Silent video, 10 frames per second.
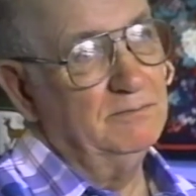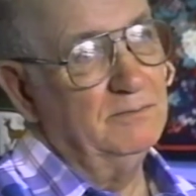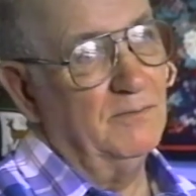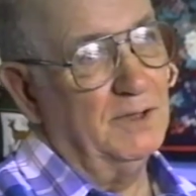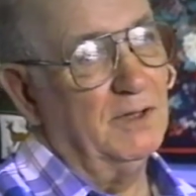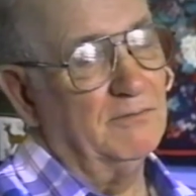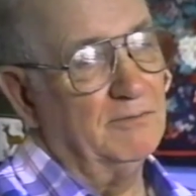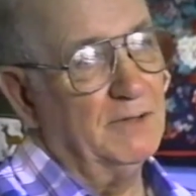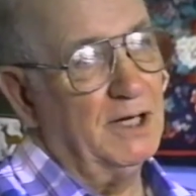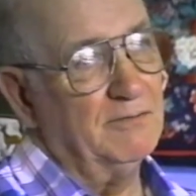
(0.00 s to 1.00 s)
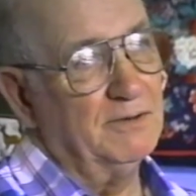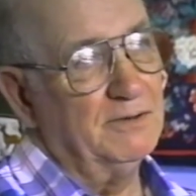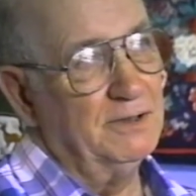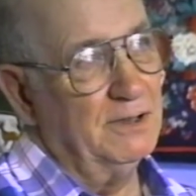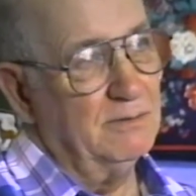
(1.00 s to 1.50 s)
went on from there with
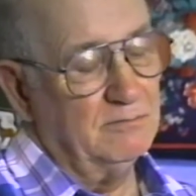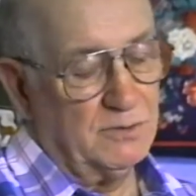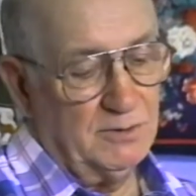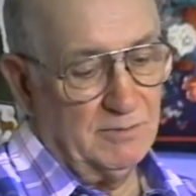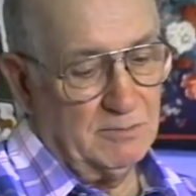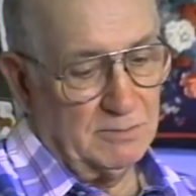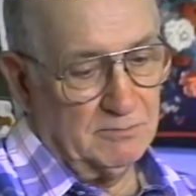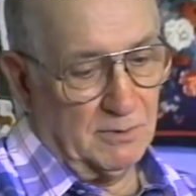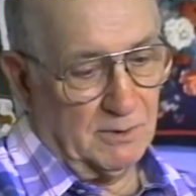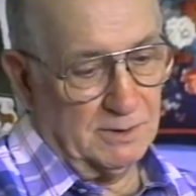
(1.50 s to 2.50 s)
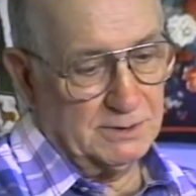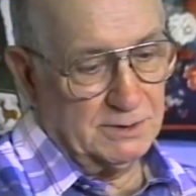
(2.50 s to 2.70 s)
the uh, Blue Ribbon Boys.